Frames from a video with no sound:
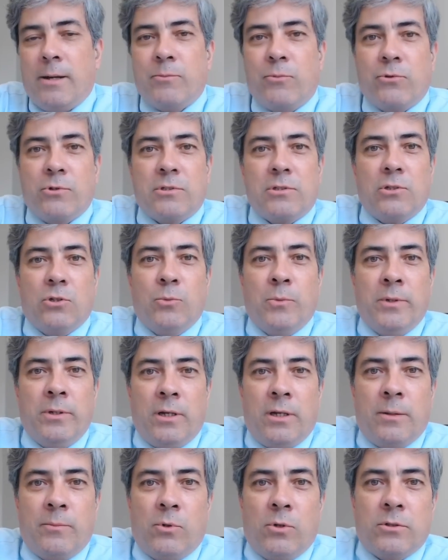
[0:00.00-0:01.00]
I'm Chris
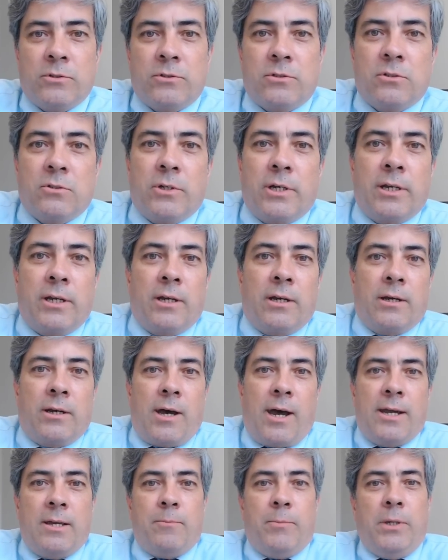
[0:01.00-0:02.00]
Tobin. I'm also a
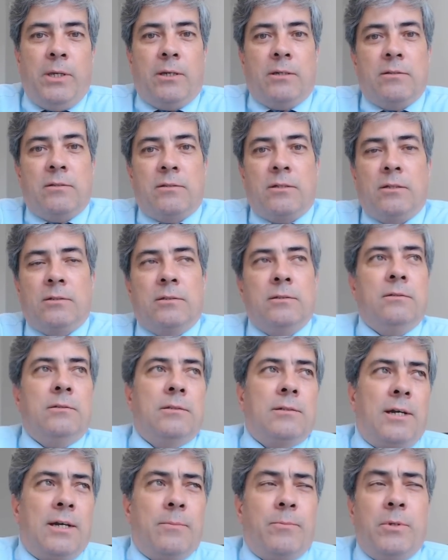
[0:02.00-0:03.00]
uh, I P
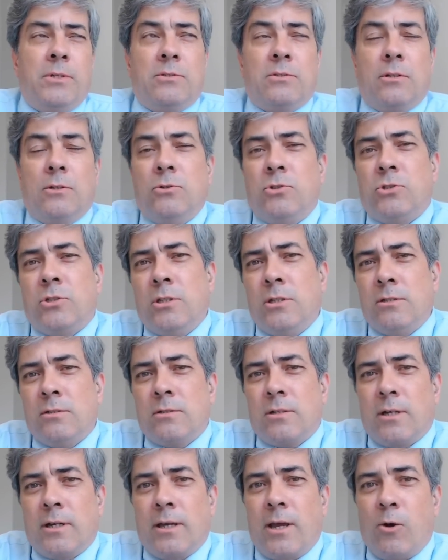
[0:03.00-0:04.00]
consultant, I P
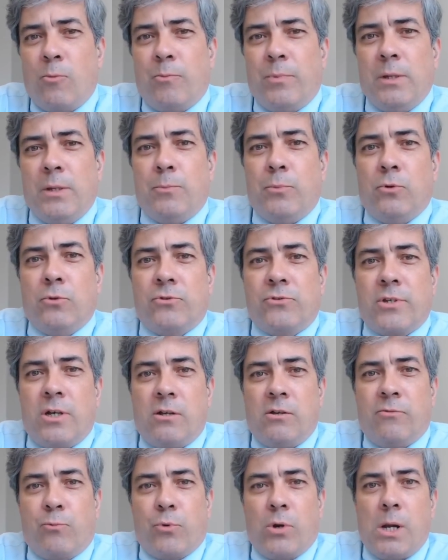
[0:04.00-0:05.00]
solutionist. I help people
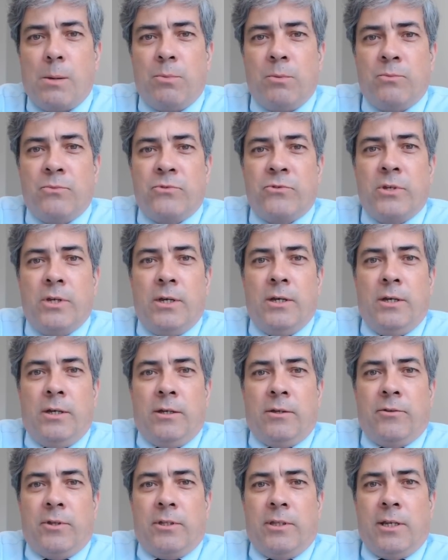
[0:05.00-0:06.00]
solve problems
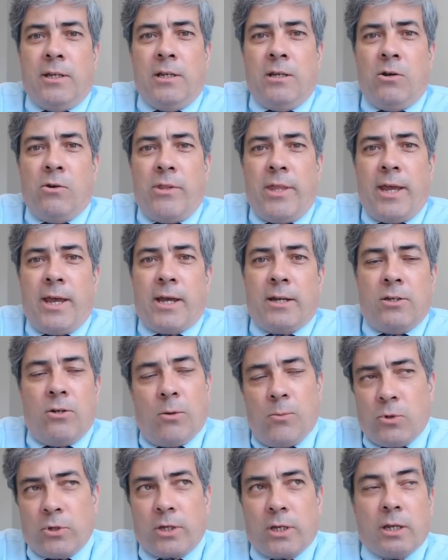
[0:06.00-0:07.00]
that they didn't know they
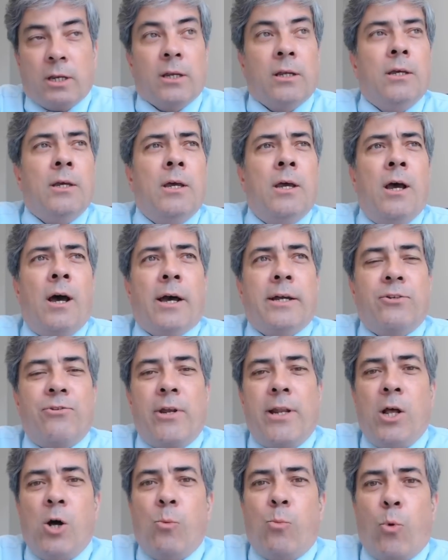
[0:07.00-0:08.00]
had. No, I'm only kidding. I
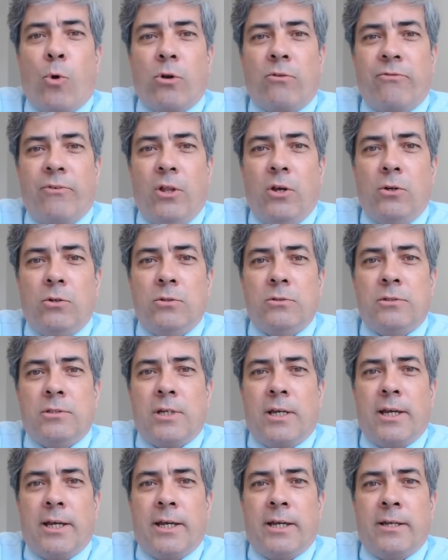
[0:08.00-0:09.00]
try to help
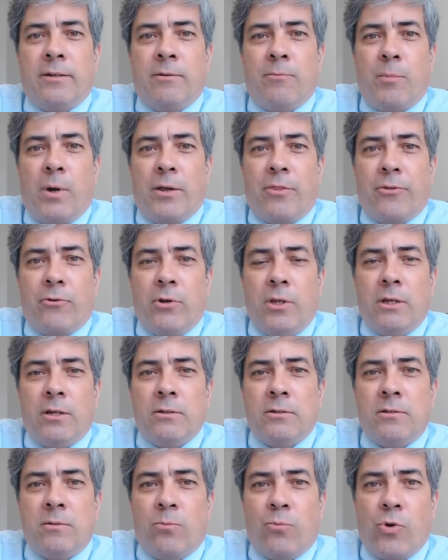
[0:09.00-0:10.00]
workflows, and my thirty
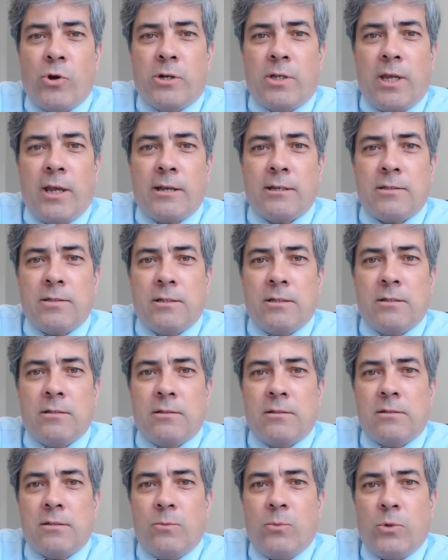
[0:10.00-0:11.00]
years in broadcasting
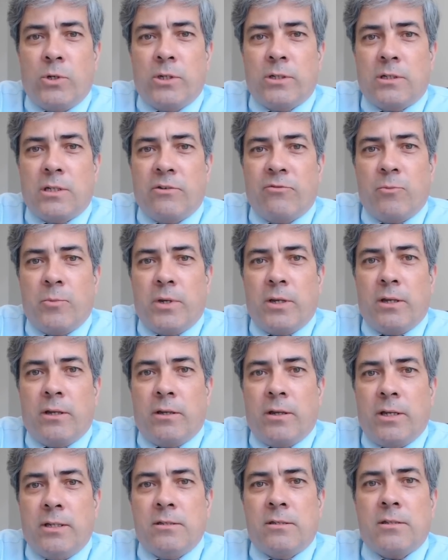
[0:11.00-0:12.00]
has somewhat given me
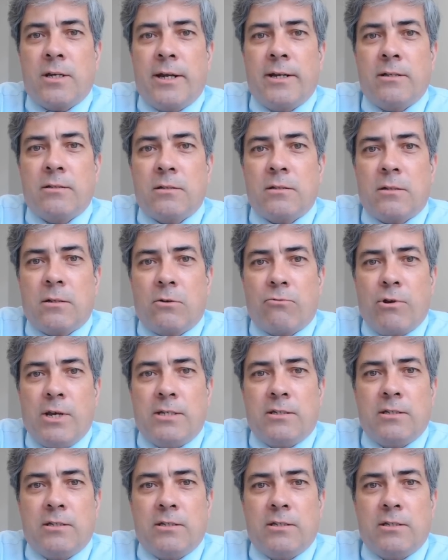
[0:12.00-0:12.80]
an insight as to the